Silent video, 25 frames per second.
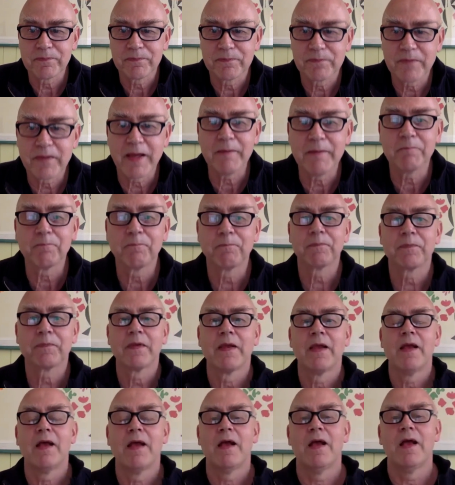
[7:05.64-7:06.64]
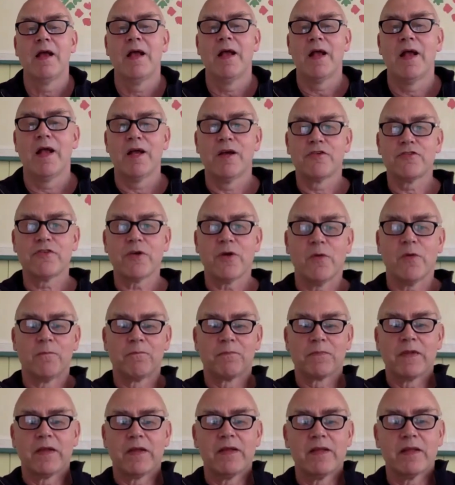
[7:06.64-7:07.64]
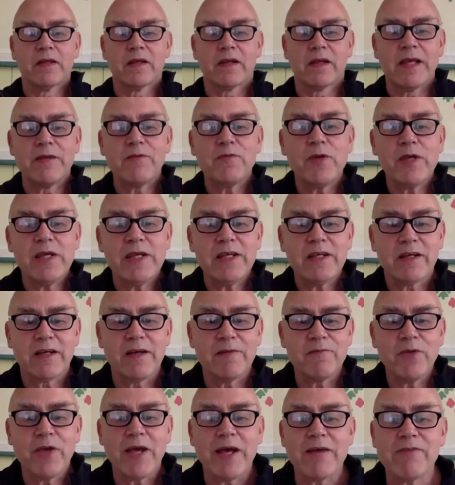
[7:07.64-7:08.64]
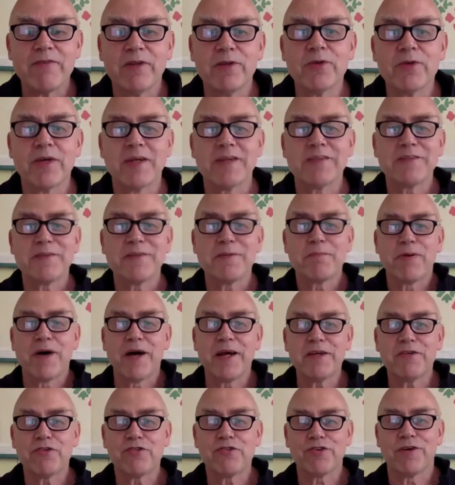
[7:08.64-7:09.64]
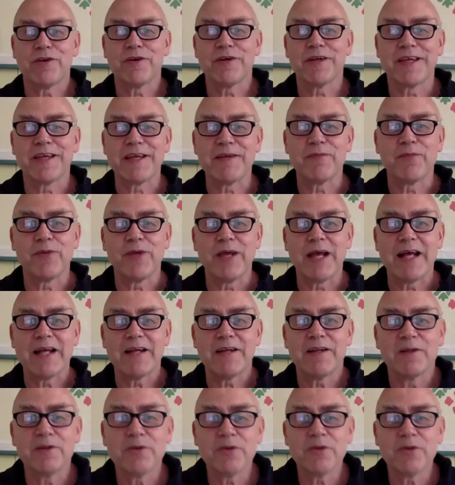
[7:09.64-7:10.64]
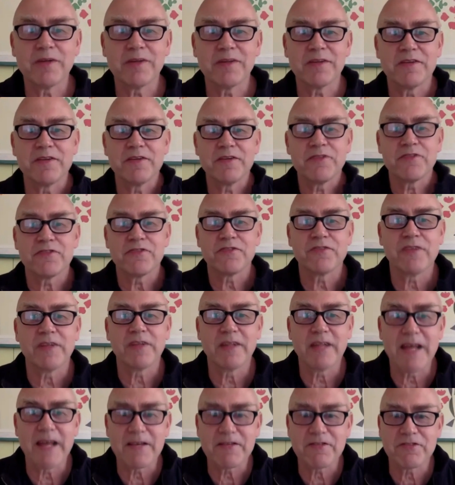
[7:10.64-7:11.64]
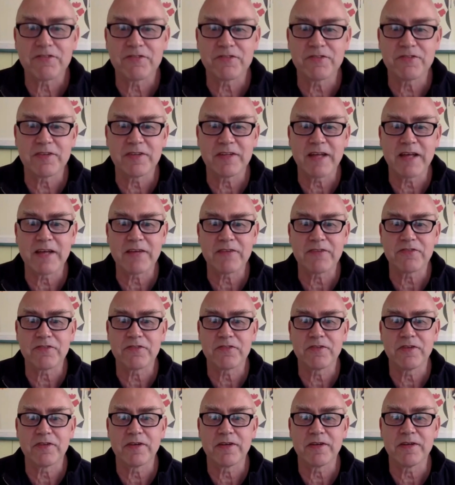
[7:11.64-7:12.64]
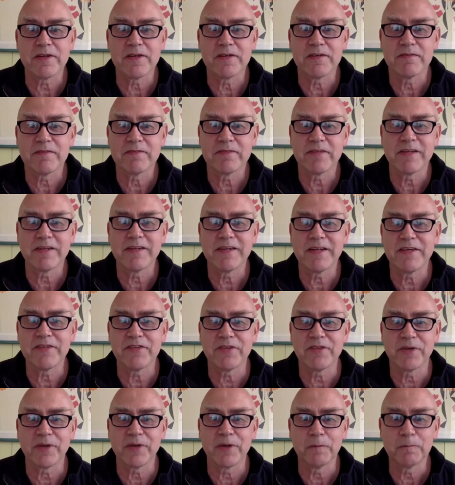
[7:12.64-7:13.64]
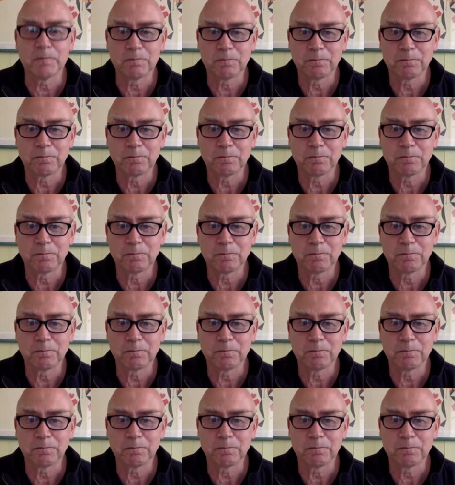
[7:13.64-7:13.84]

Okay, so can we have a look at the pie chart again? We had a look at this last 10 days ago,